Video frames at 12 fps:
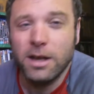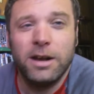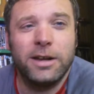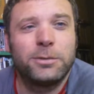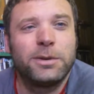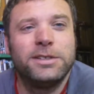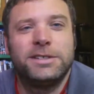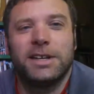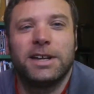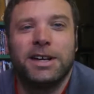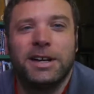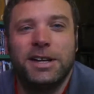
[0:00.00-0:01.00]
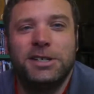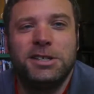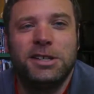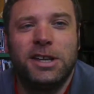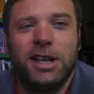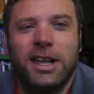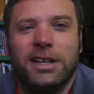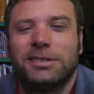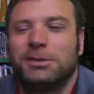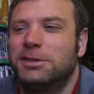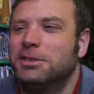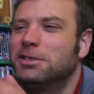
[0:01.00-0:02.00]
Next one's Ichi the Killer,
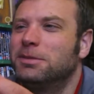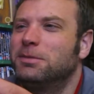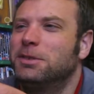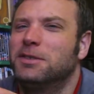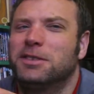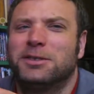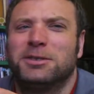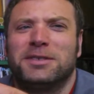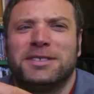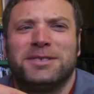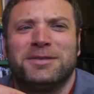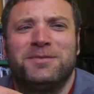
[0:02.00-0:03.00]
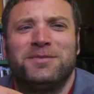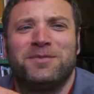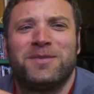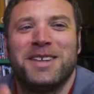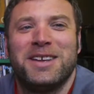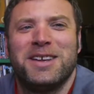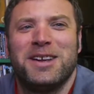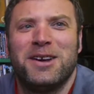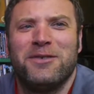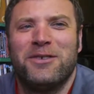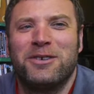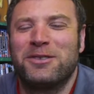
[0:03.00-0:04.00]
which is a bit of a sort of
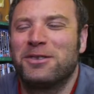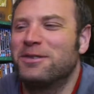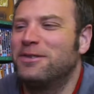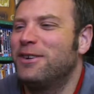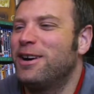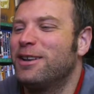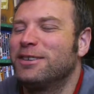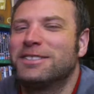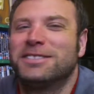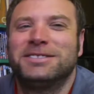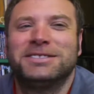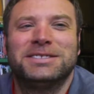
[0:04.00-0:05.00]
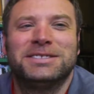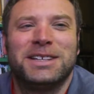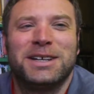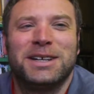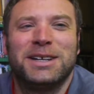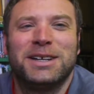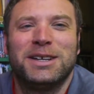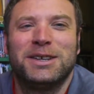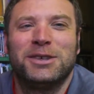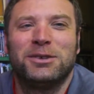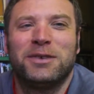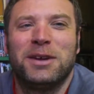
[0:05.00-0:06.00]
a very sort of violent
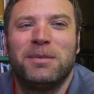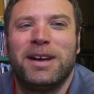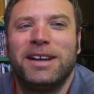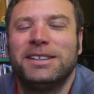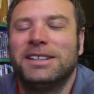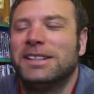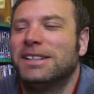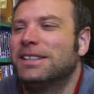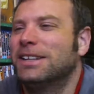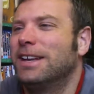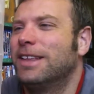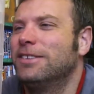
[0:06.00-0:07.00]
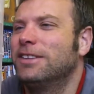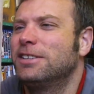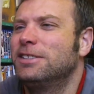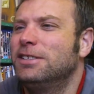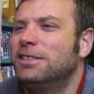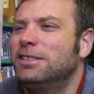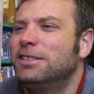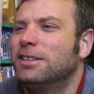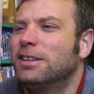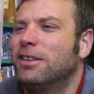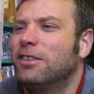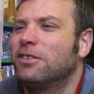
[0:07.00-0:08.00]
sort of anime. There's actually,
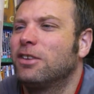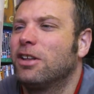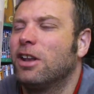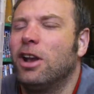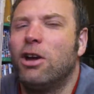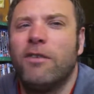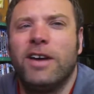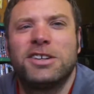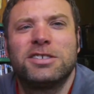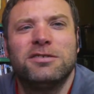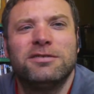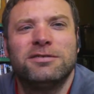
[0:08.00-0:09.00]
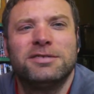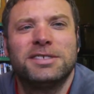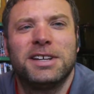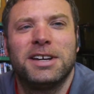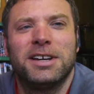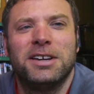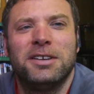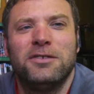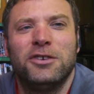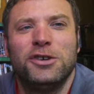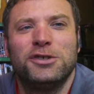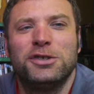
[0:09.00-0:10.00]
I think it's like a live action
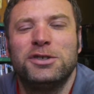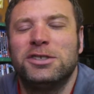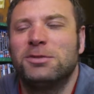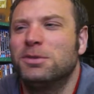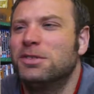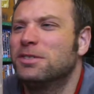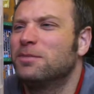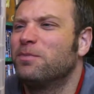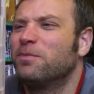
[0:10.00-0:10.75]
version of this, which